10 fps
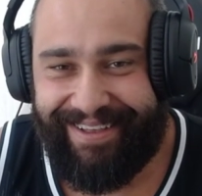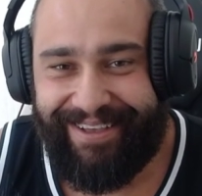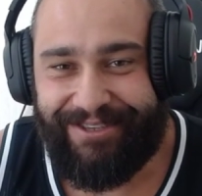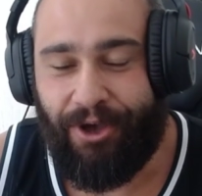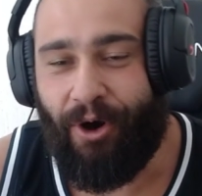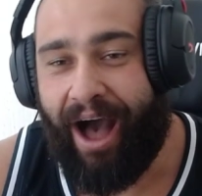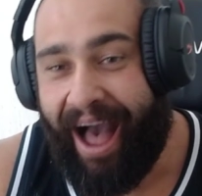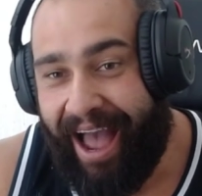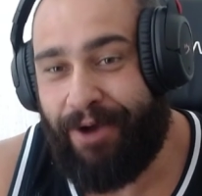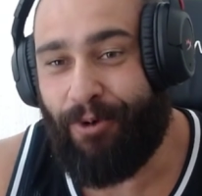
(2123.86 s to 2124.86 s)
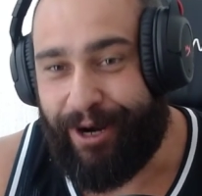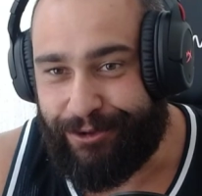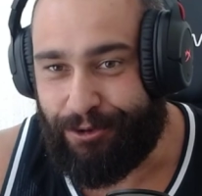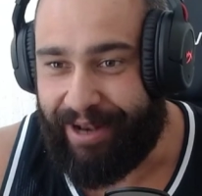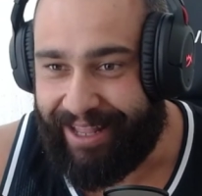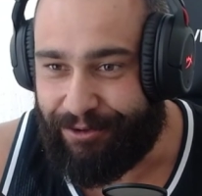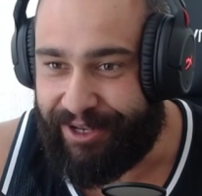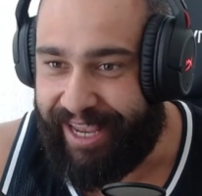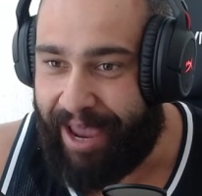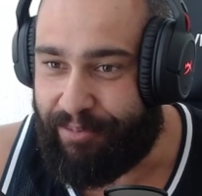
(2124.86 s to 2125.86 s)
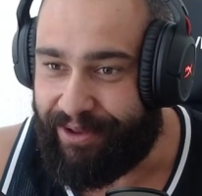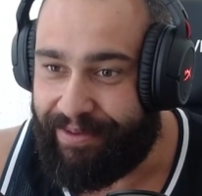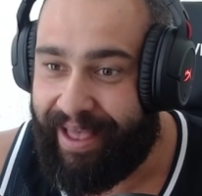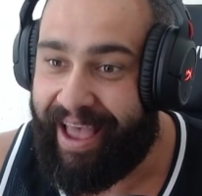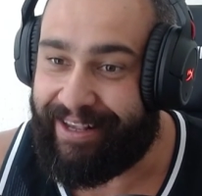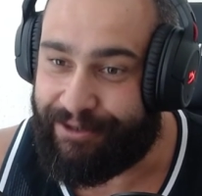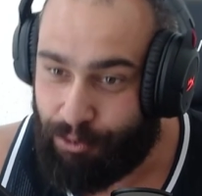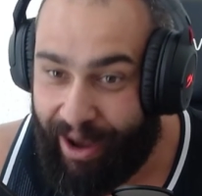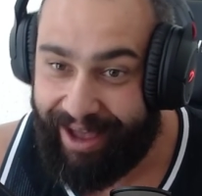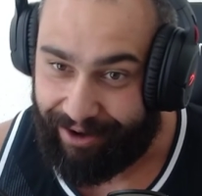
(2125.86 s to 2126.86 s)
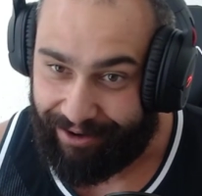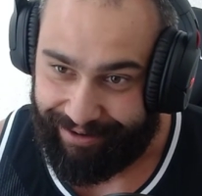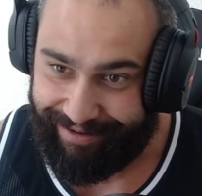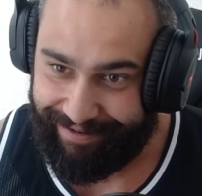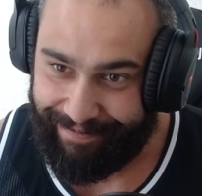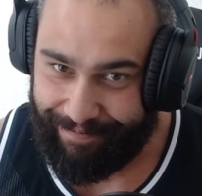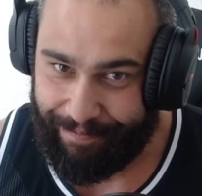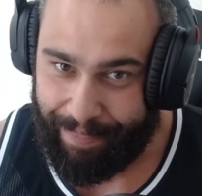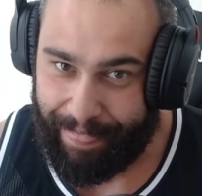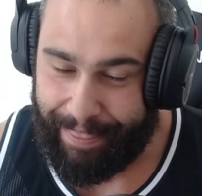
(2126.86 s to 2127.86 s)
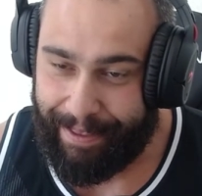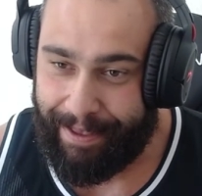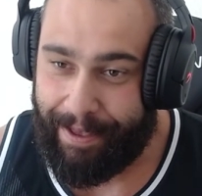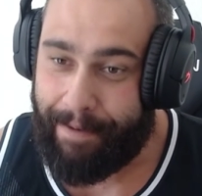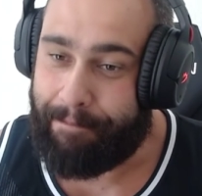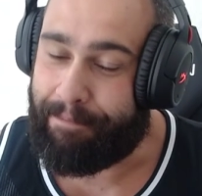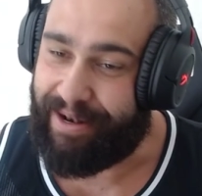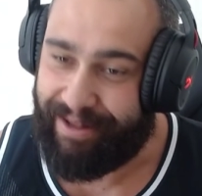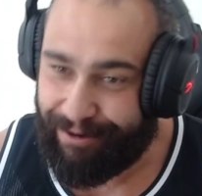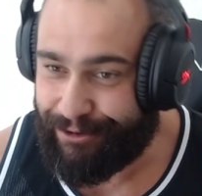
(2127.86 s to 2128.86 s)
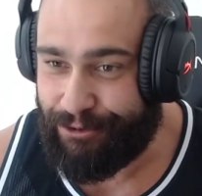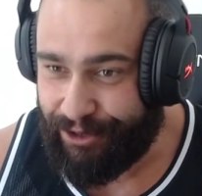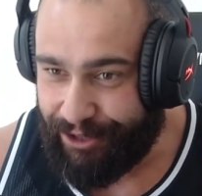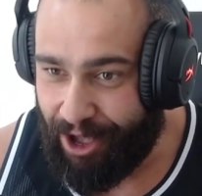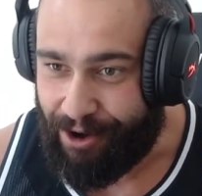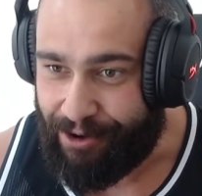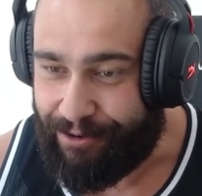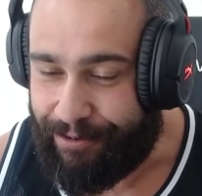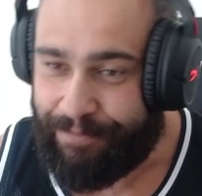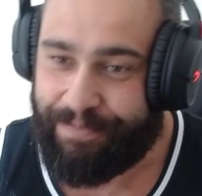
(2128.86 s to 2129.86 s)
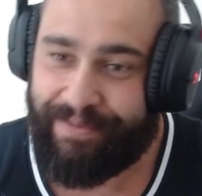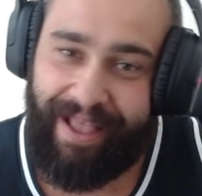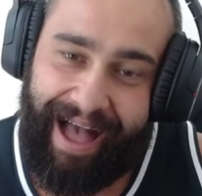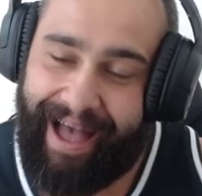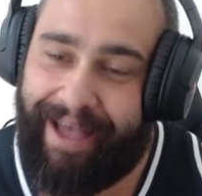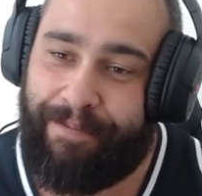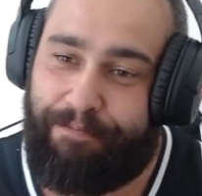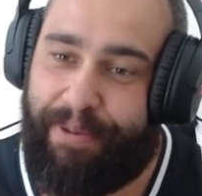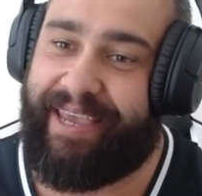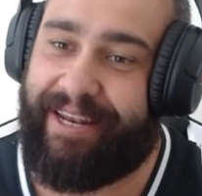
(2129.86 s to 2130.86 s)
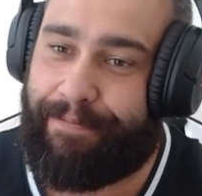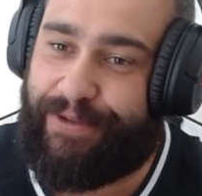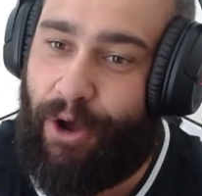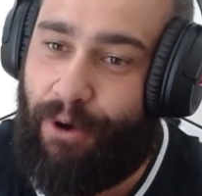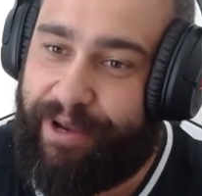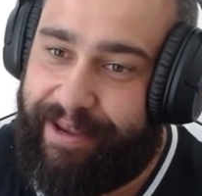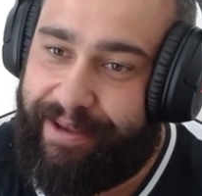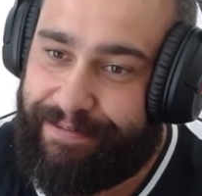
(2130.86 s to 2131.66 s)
So I wanted to land on the apron as well. But little do you know, I am picking up Tony.